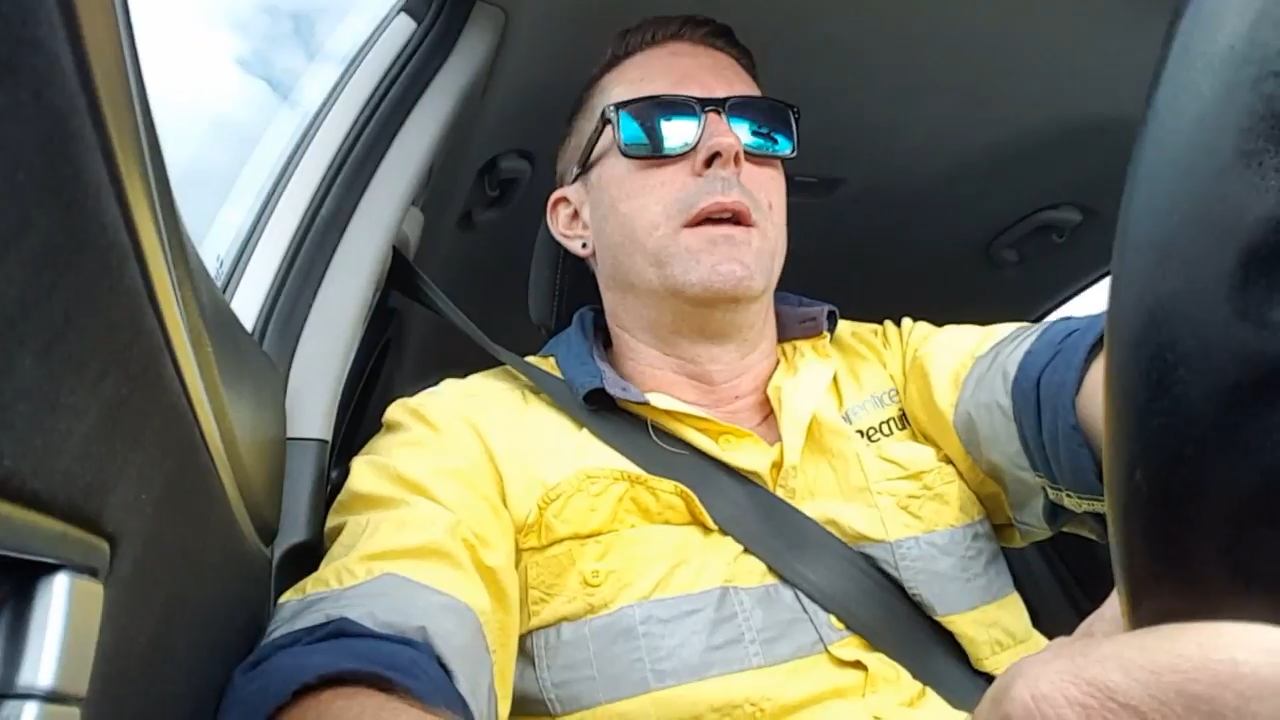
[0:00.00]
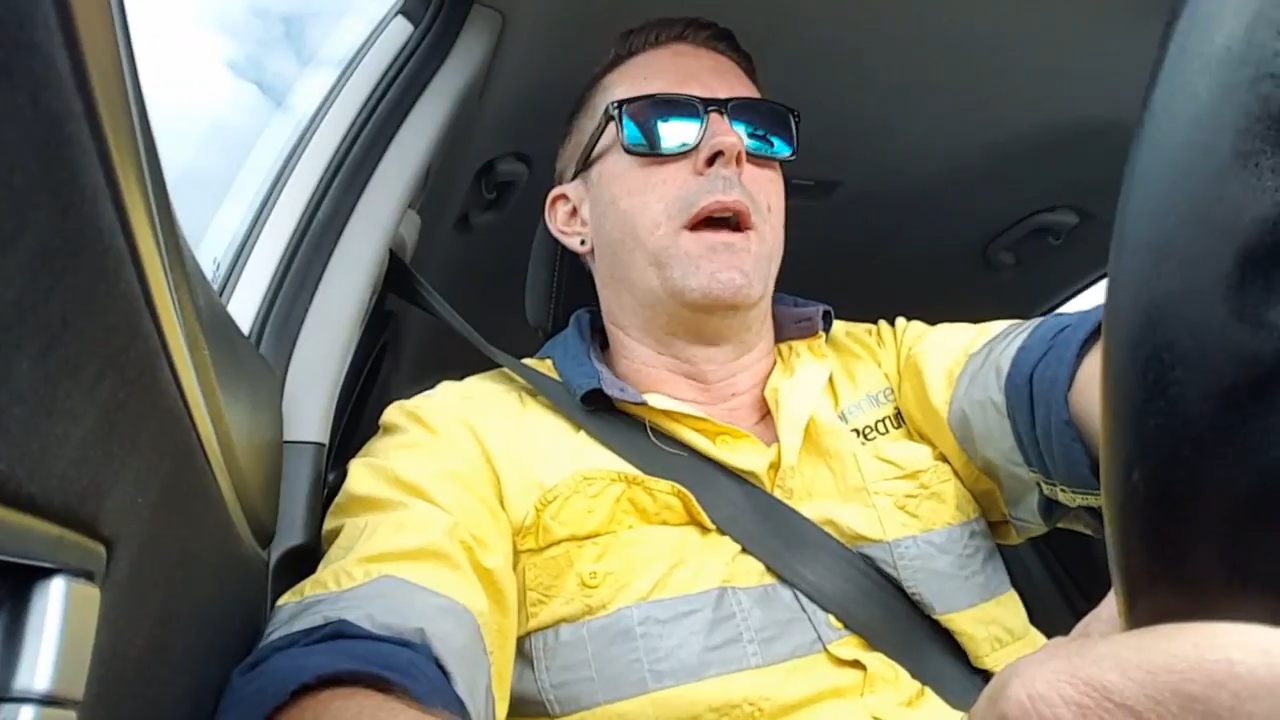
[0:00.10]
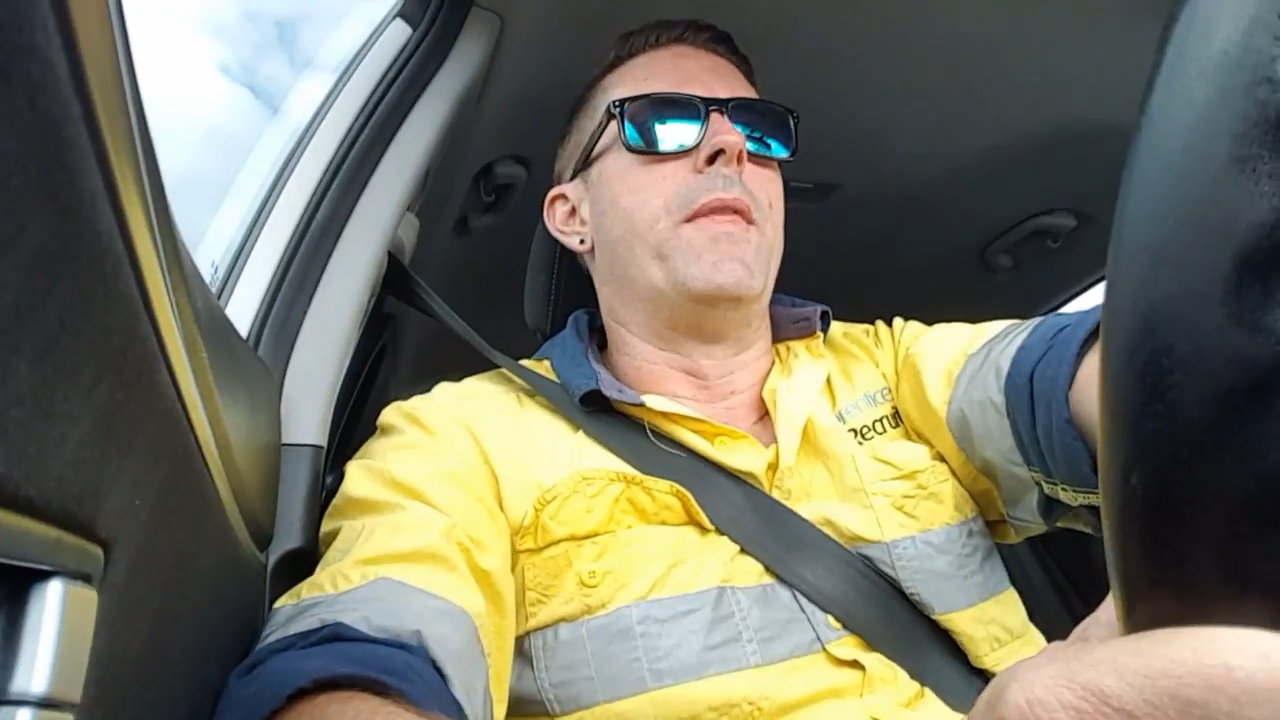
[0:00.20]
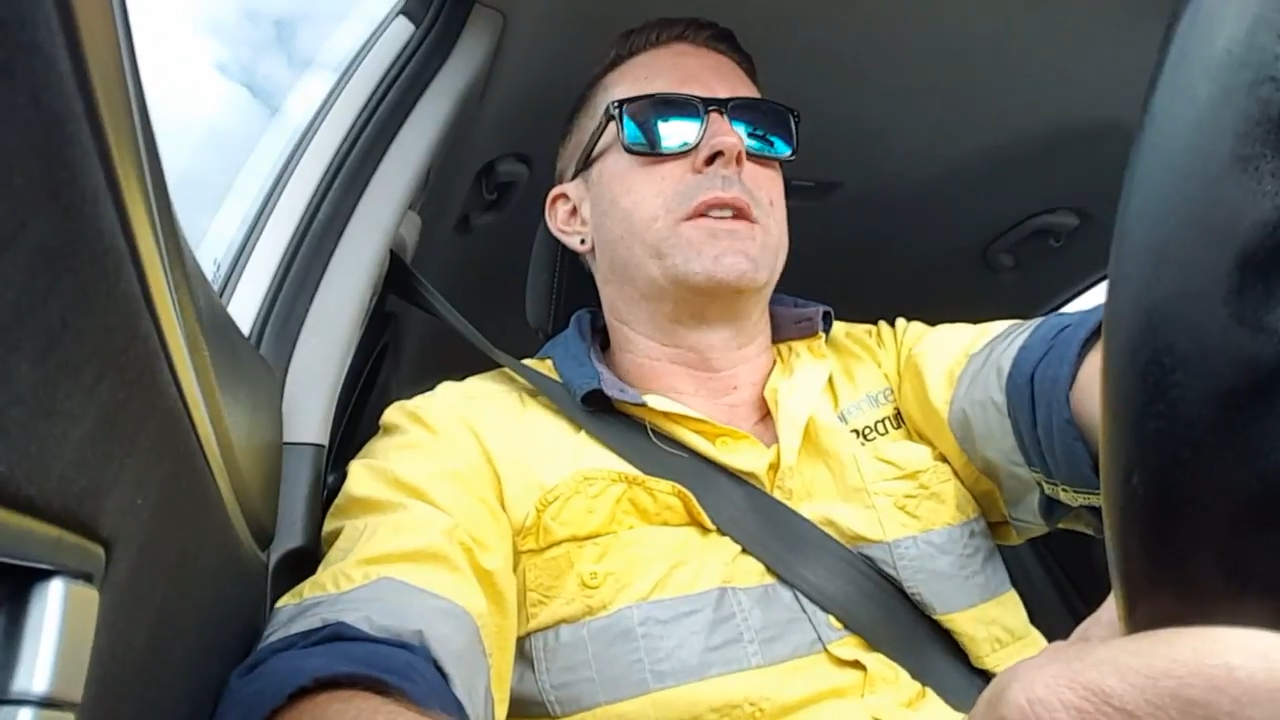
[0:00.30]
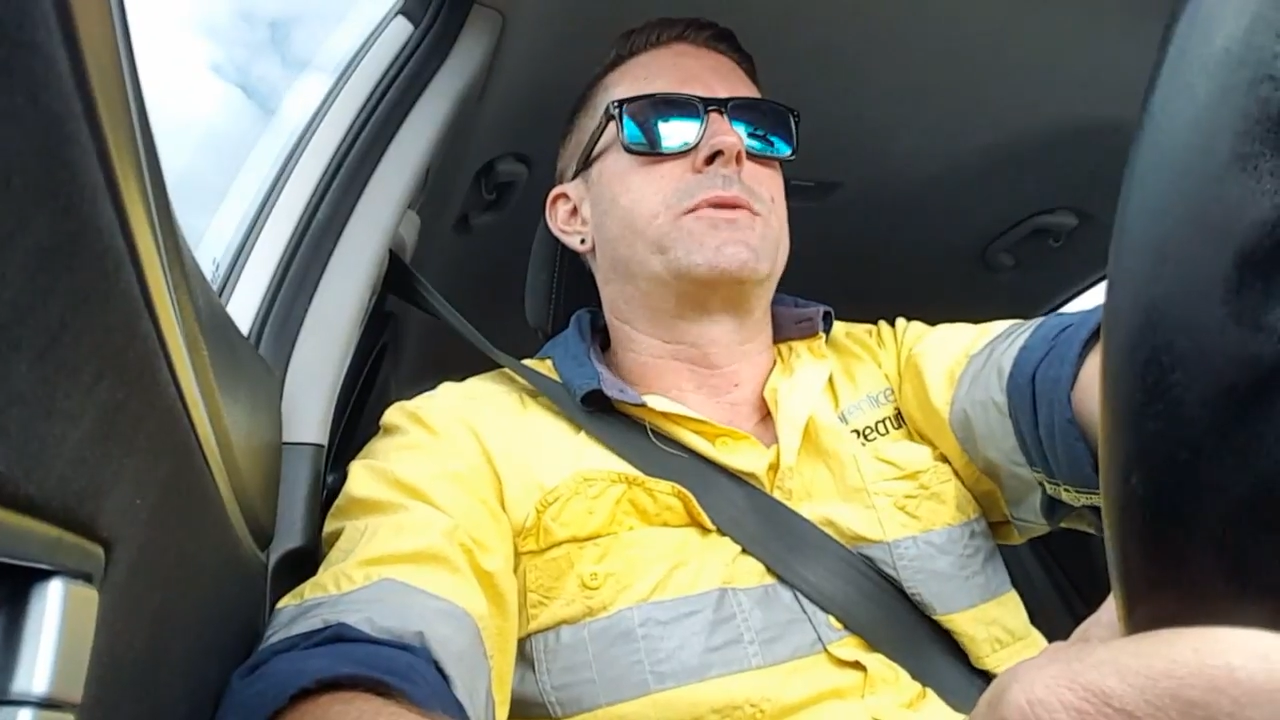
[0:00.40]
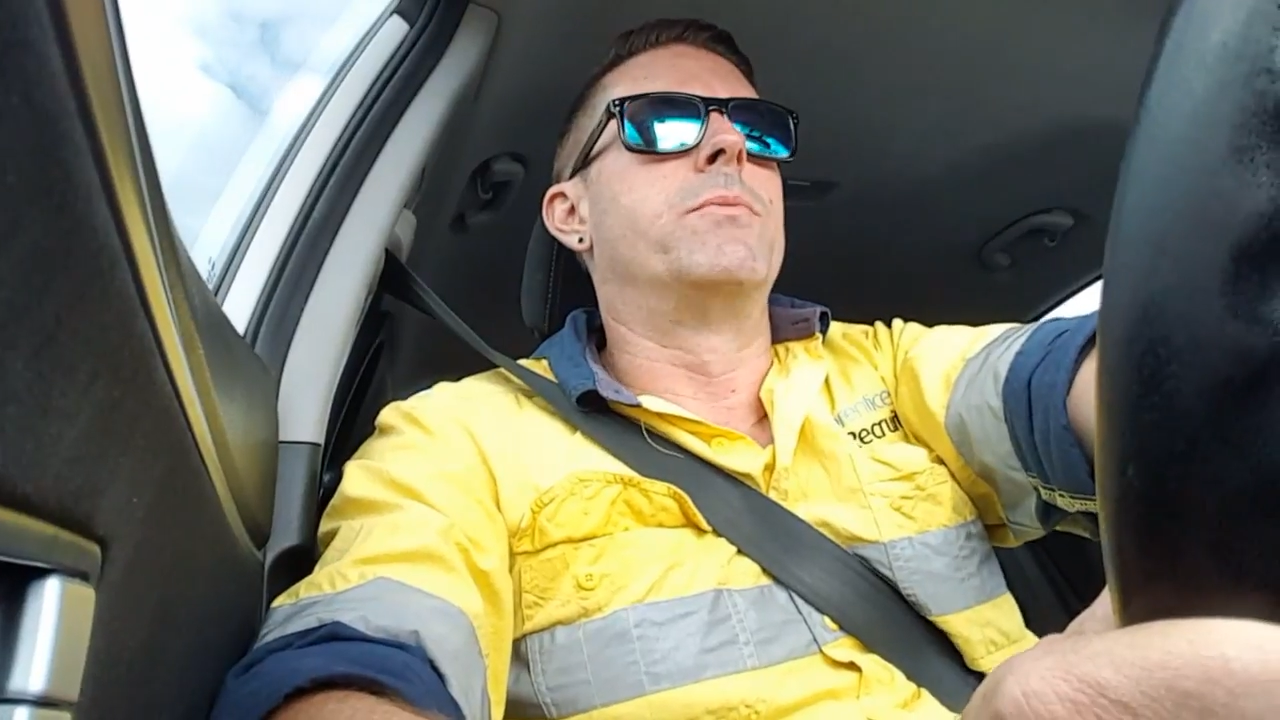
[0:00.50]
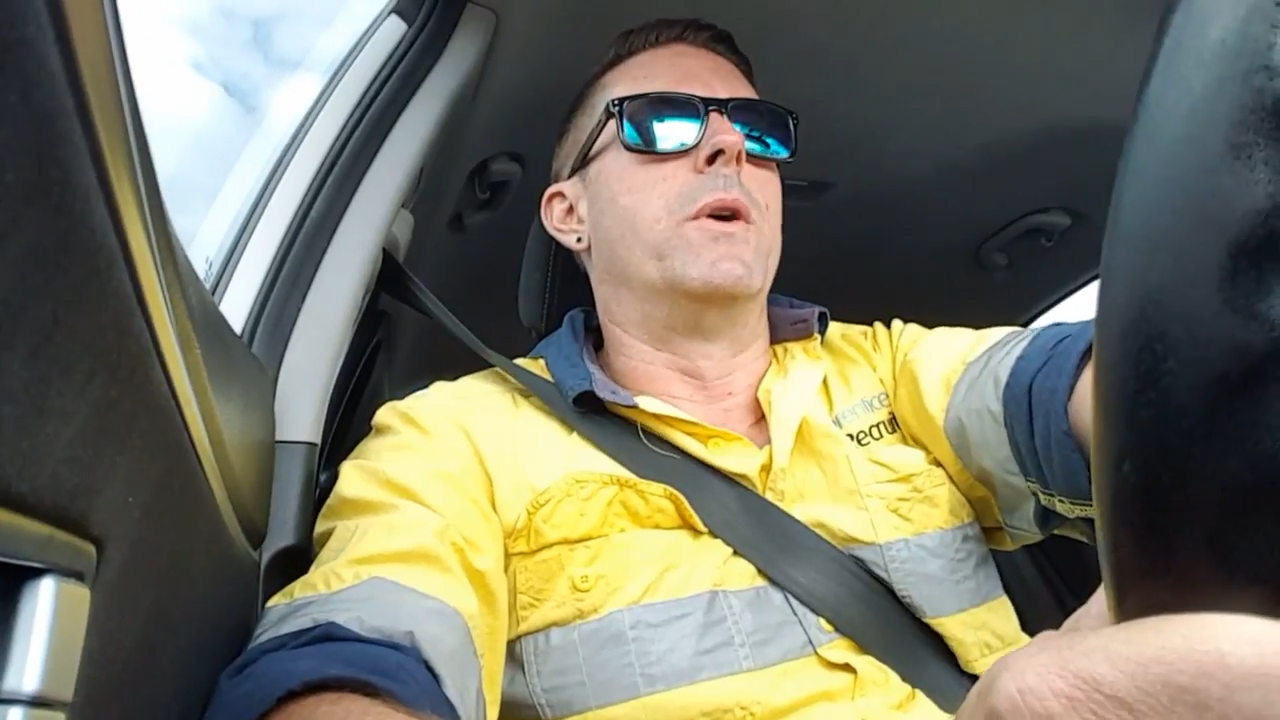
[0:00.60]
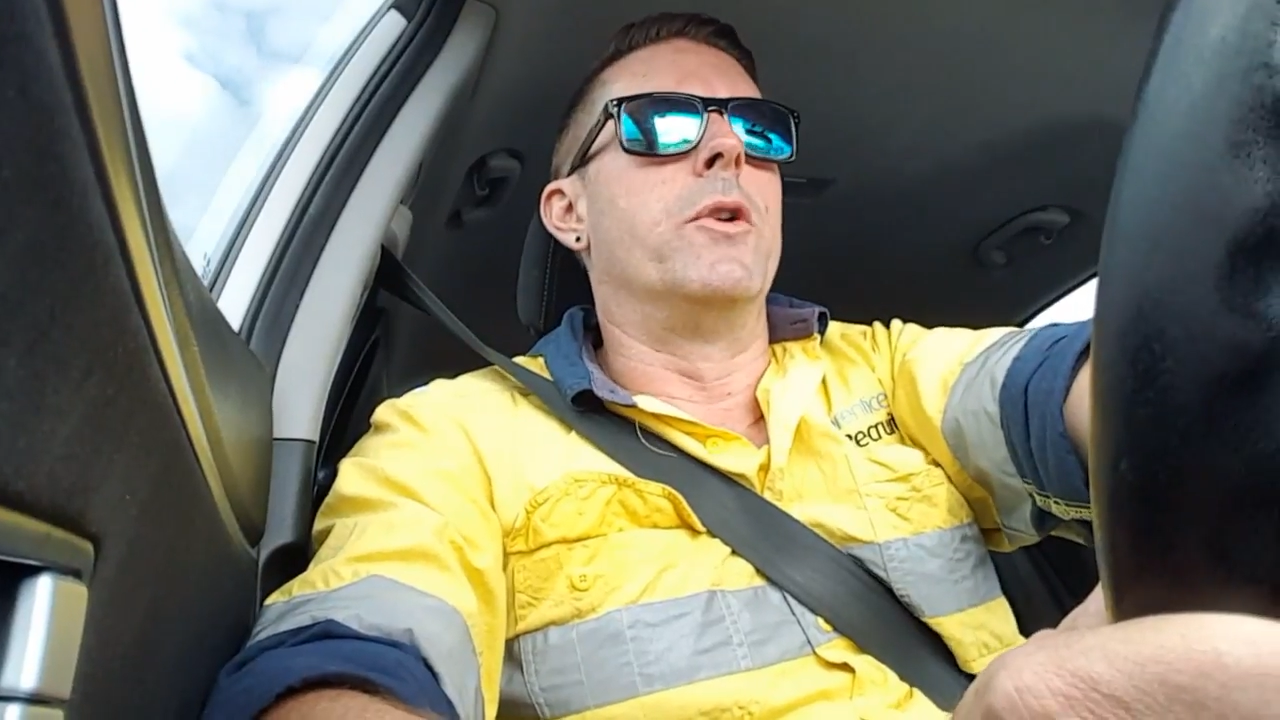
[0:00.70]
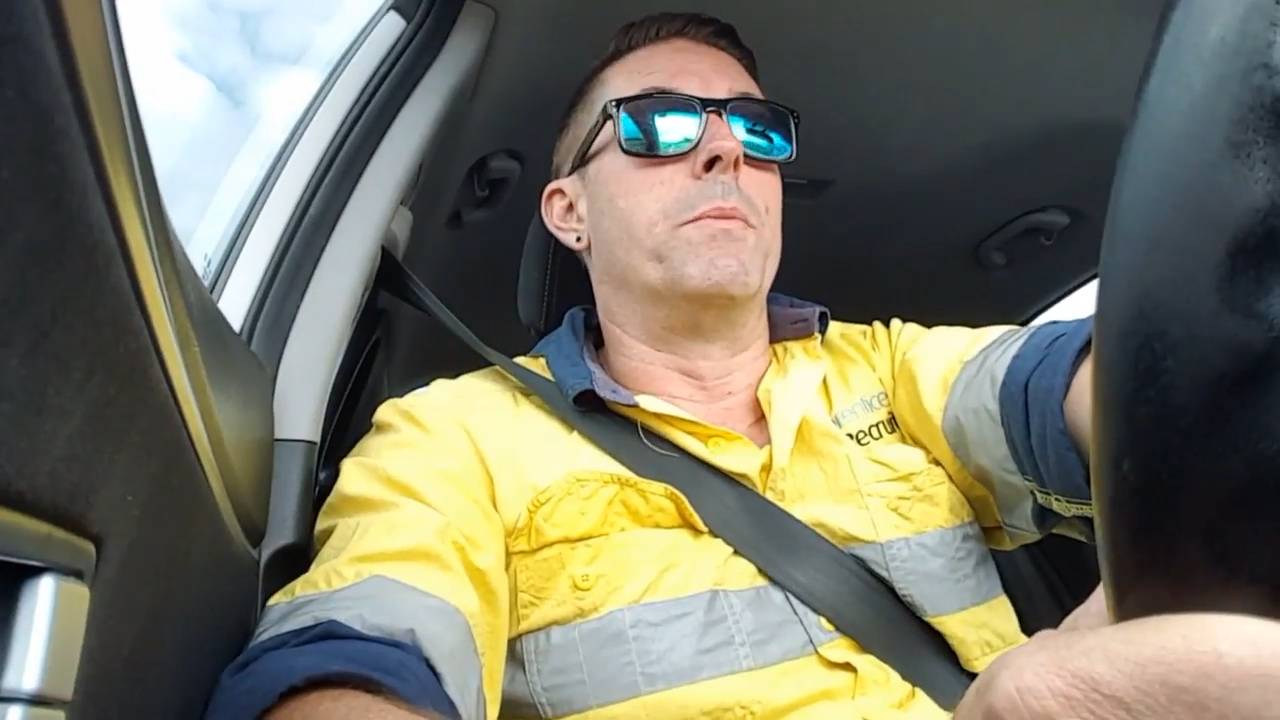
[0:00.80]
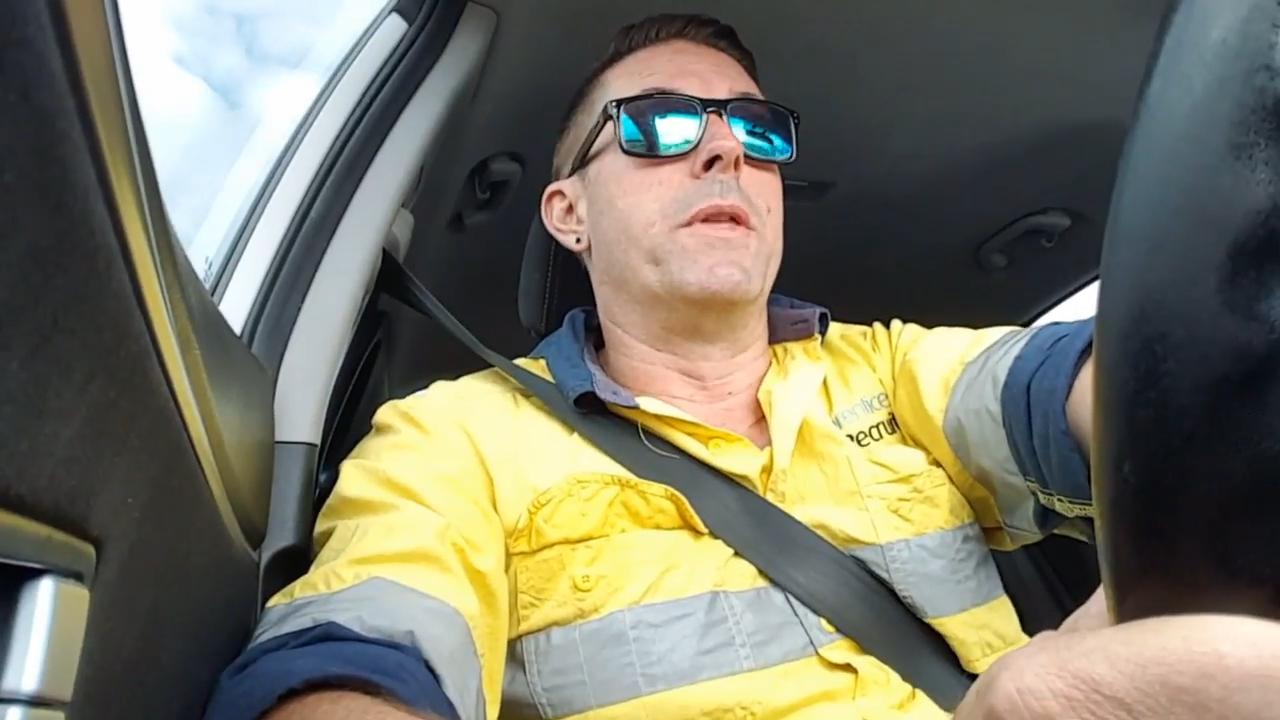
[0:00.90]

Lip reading: And that's whether it